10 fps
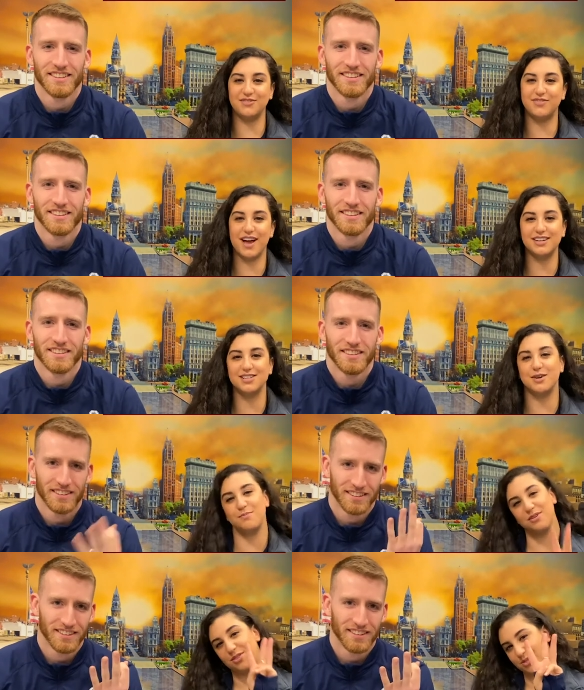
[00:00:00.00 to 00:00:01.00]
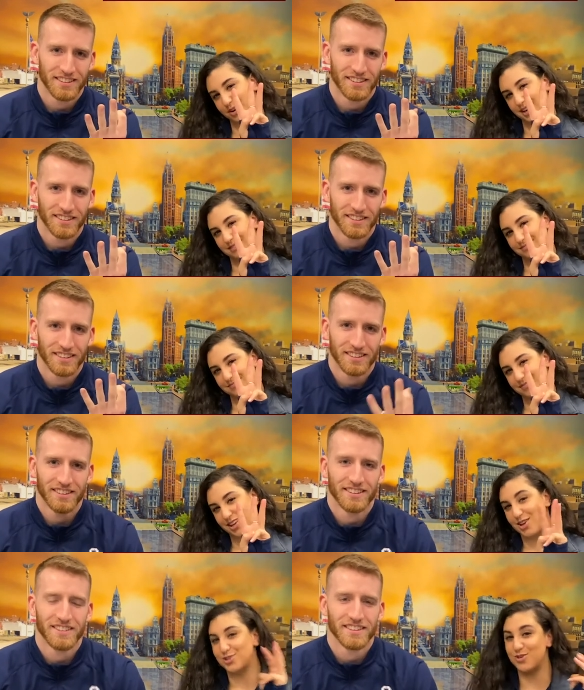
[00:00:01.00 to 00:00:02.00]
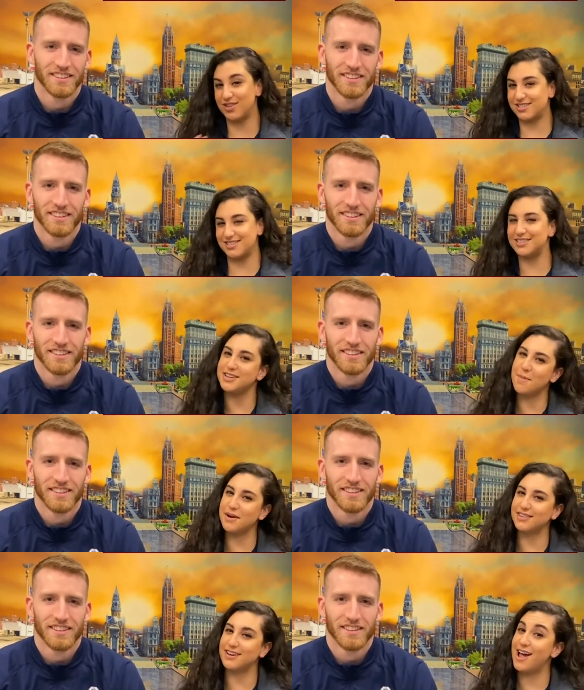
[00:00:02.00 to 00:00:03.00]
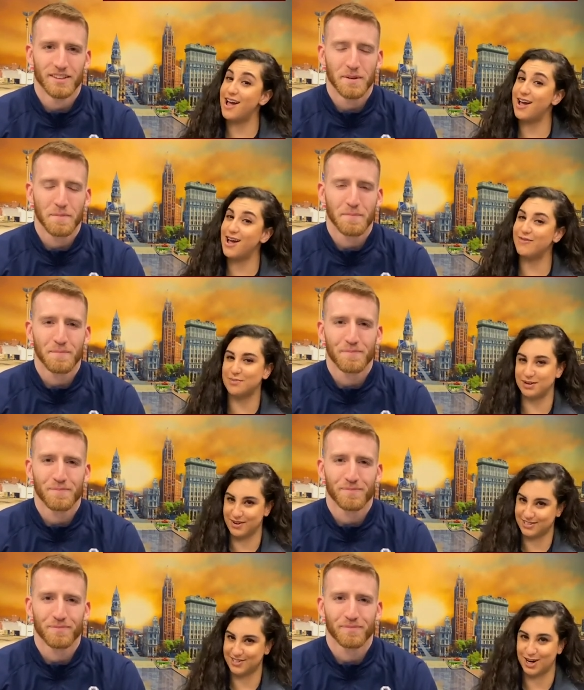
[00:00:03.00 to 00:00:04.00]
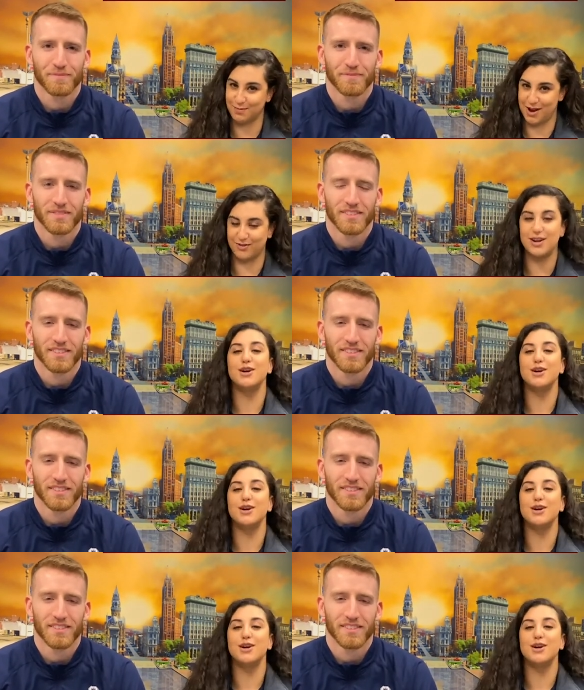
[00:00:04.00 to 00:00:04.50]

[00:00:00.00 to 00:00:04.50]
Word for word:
Speaker 1: fact number three. So this is the topic that everybody wants to talk about.